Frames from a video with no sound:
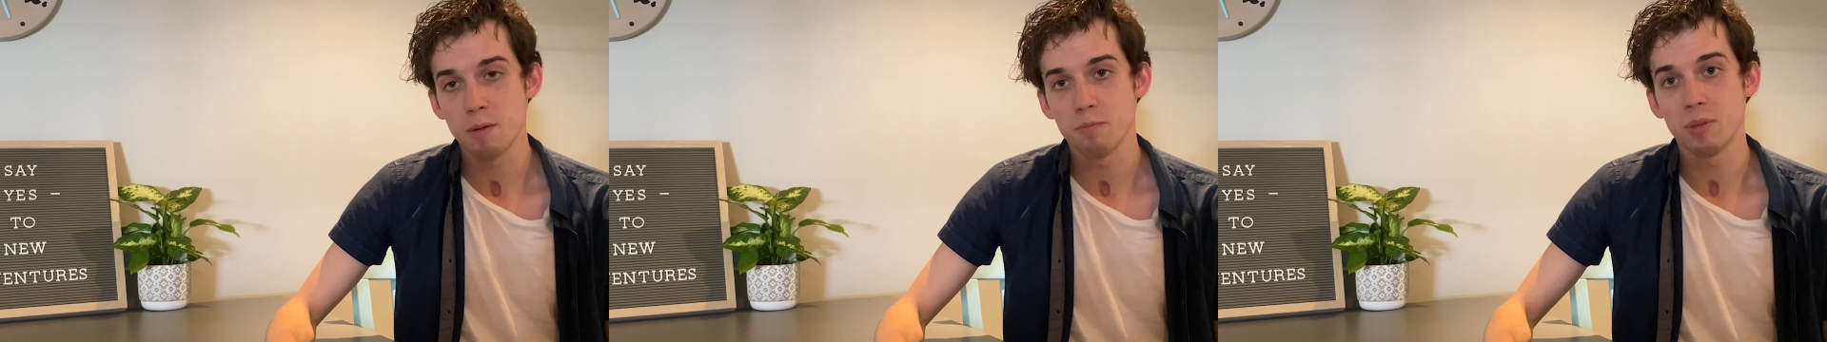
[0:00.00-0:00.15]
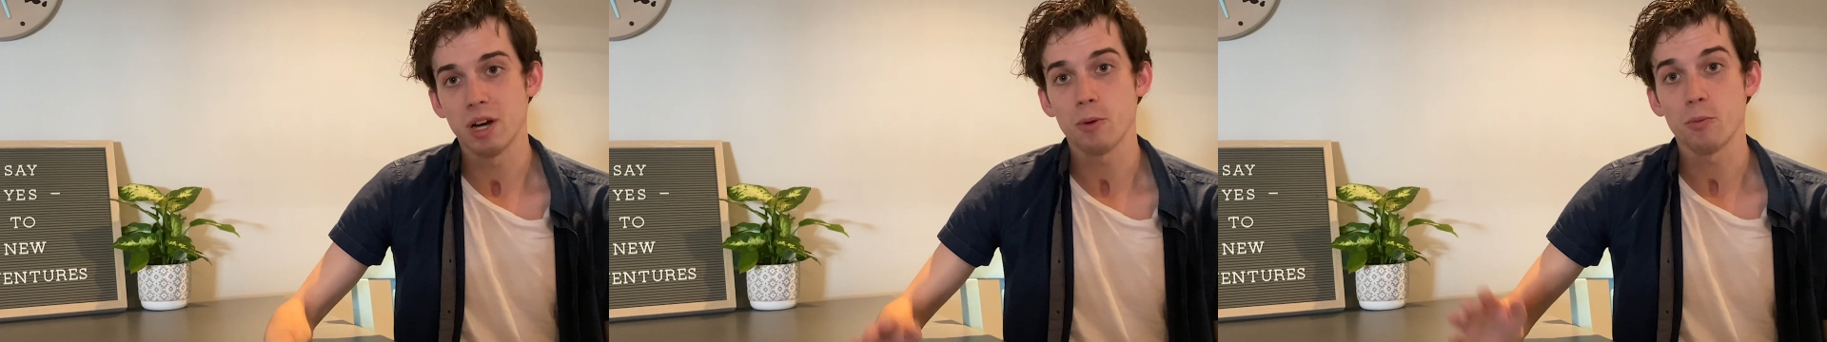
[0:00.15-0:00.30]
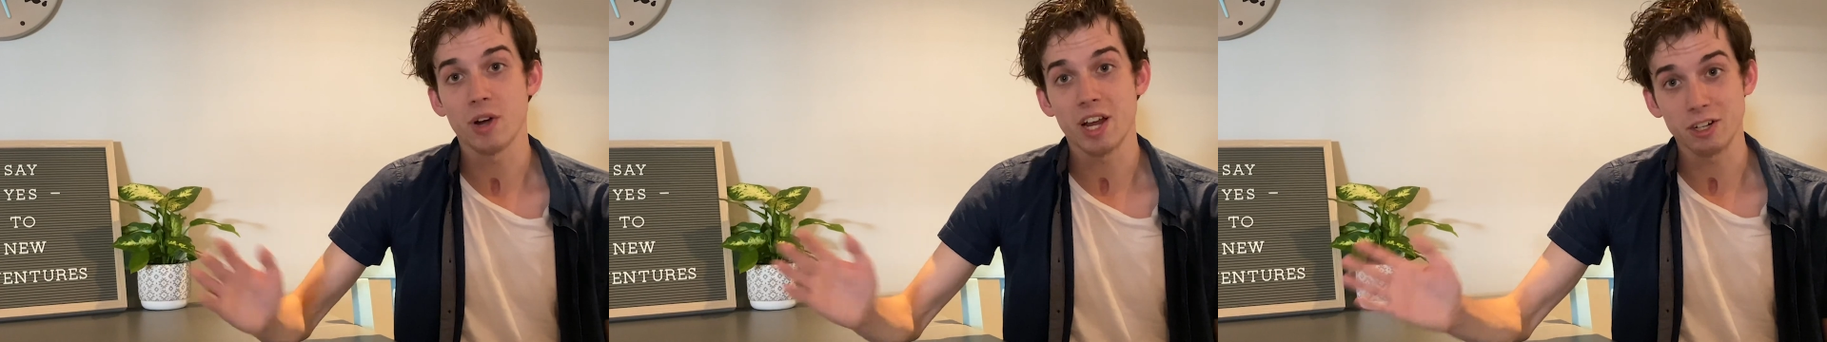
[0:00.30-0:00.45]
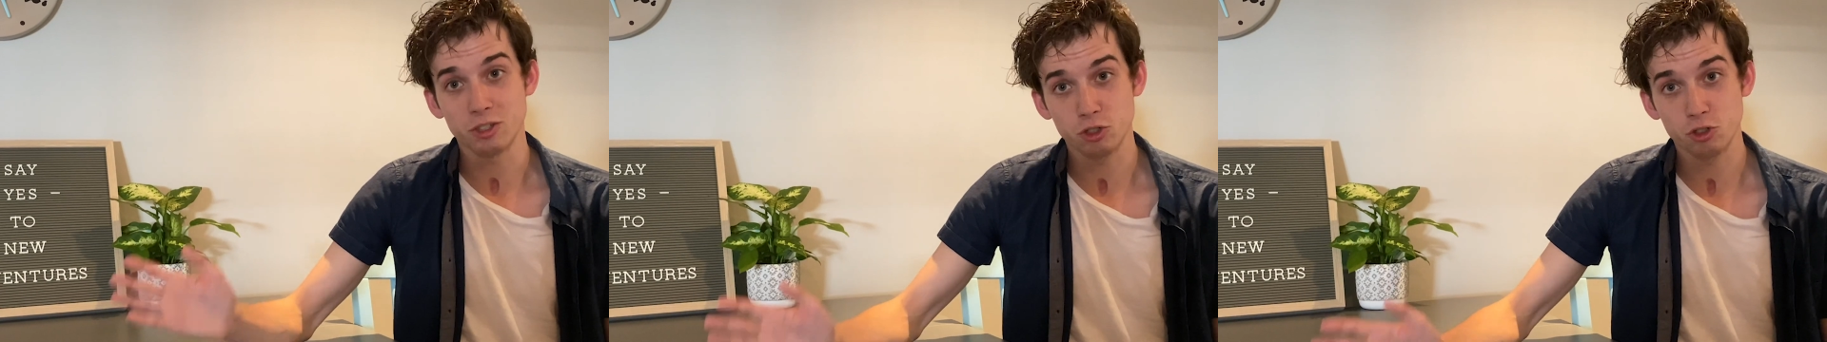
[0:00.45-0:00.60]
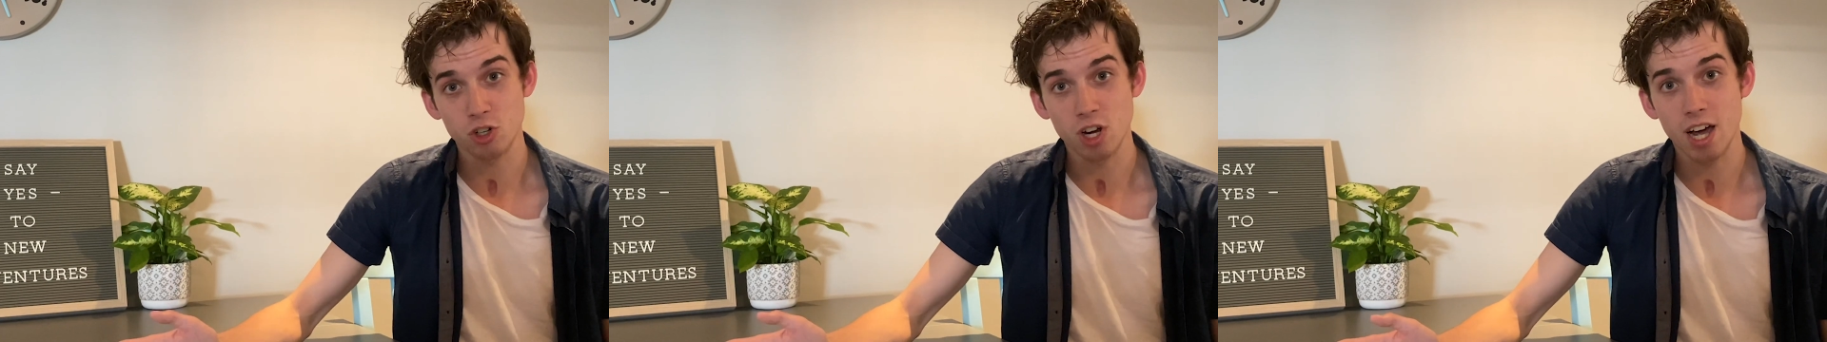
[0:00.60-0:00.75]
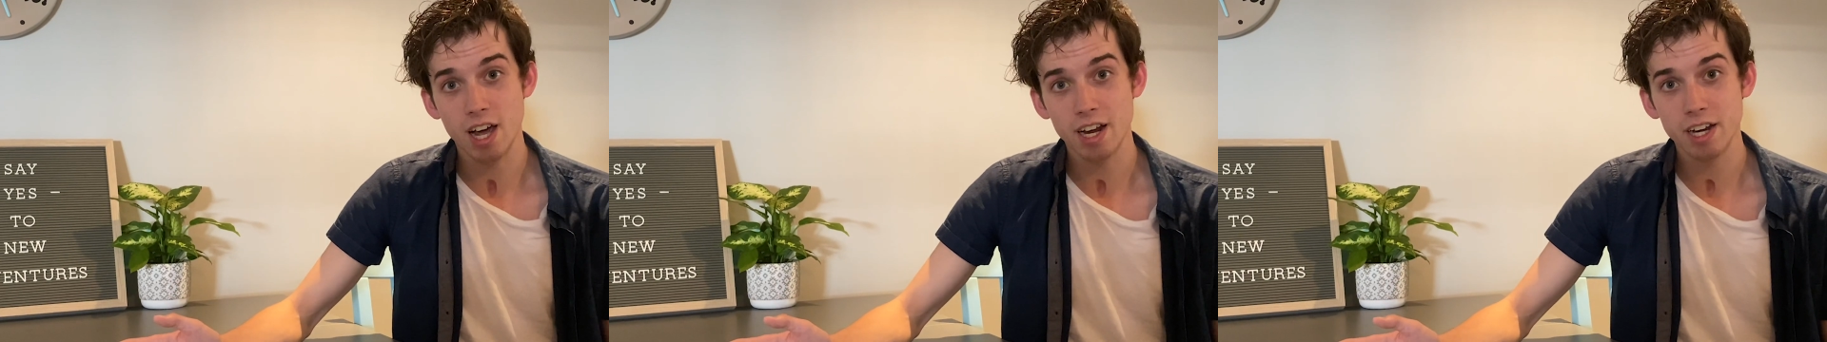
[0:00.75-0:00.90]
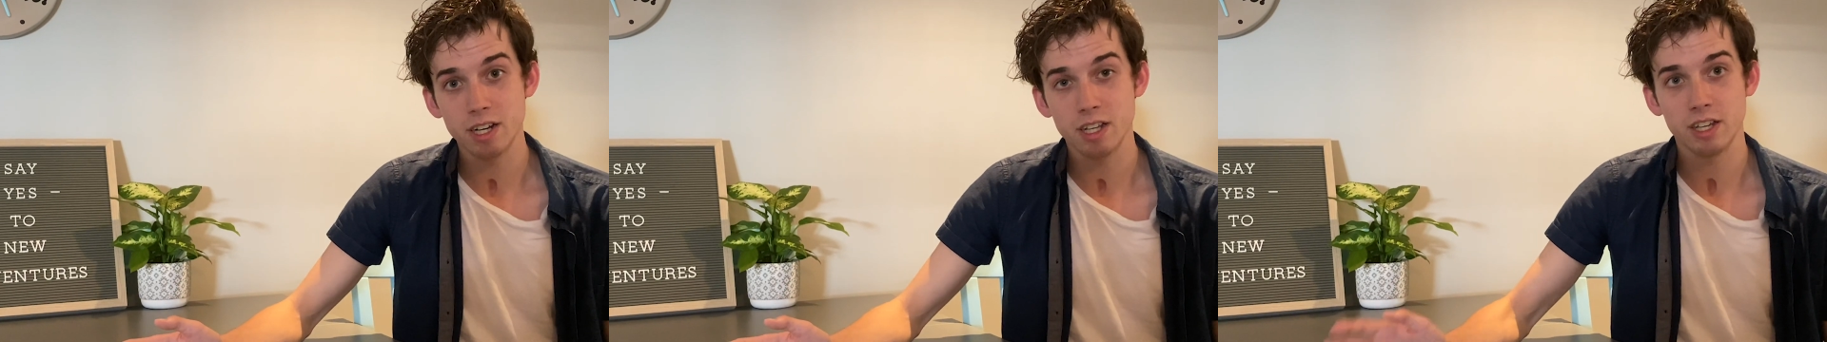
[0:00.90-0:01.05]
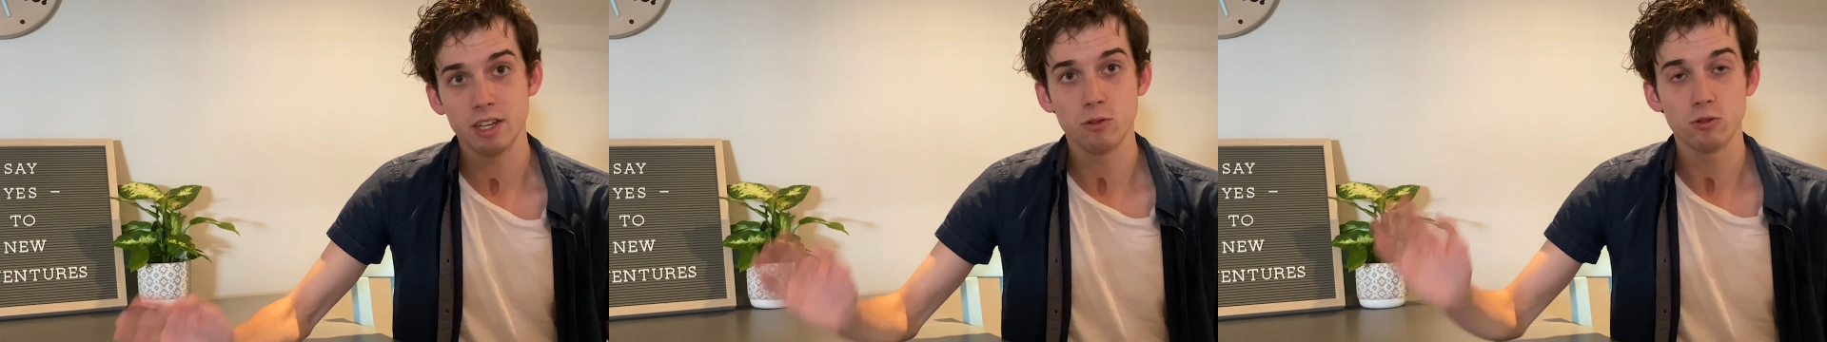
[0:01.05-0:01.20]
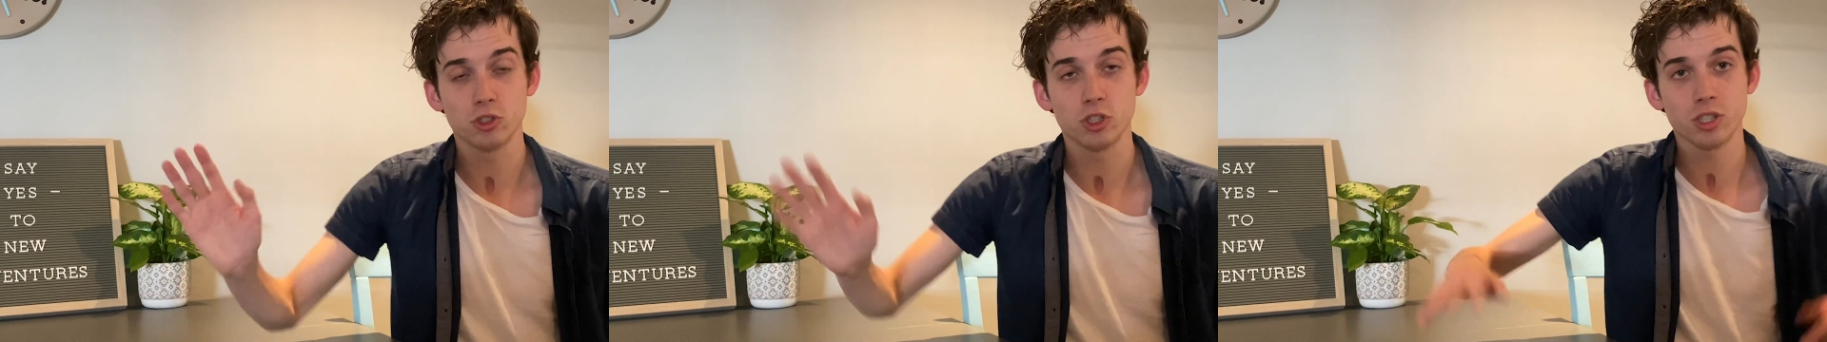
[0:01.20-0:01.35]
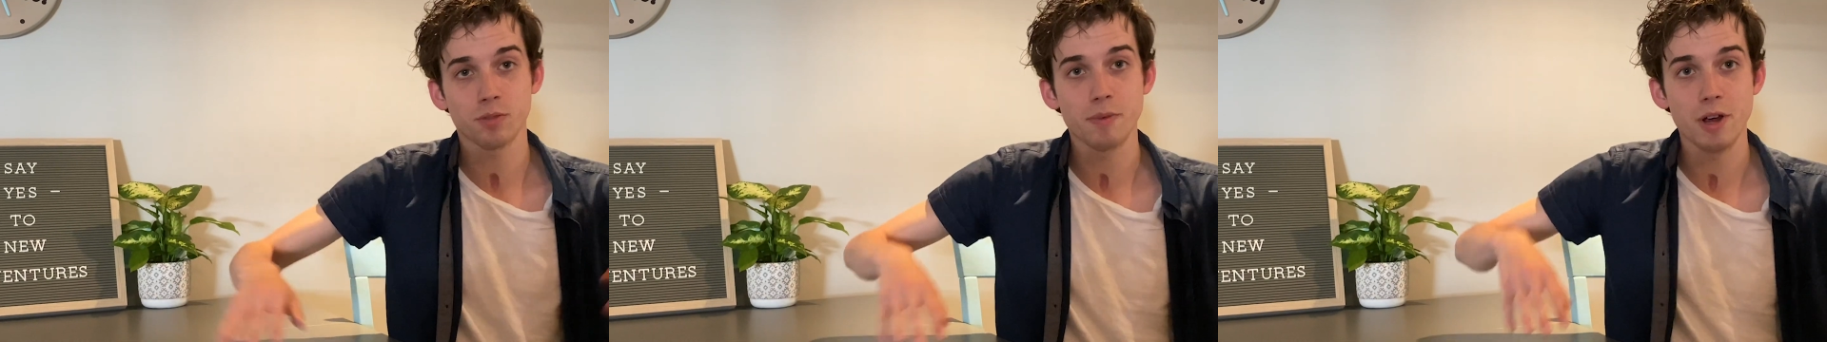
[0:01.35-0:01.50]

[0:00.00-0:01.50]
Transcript: But when I tried, it was just